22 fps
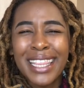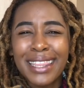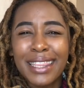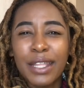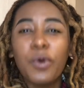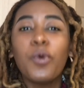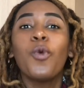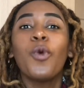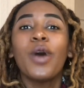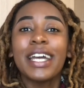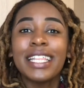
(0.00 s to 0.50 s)

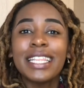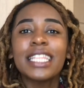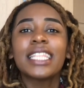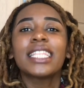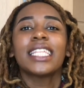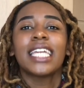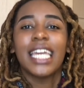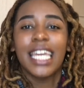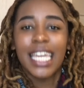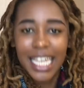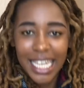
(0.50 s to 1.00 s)
the one
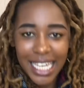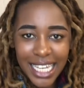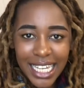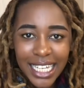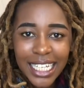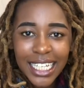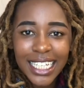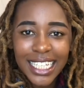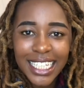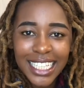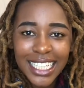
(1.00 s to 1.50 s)

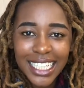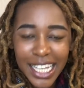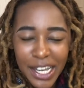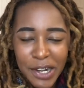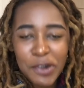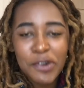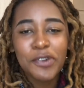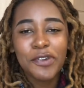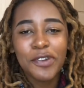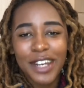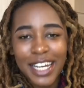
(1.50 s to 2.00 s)
thing
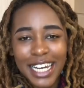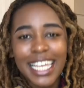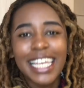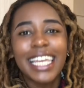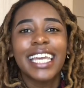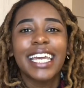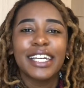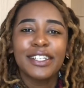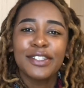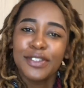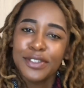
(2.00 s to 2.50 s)
that really
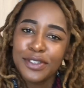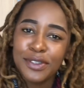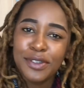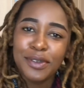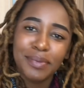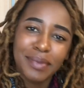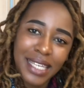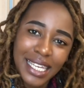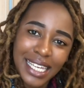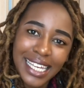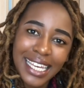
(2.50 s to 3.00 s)
gets to
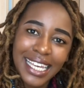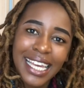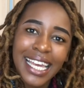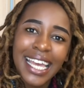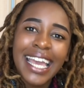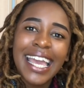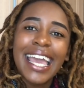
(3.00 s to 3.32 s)
me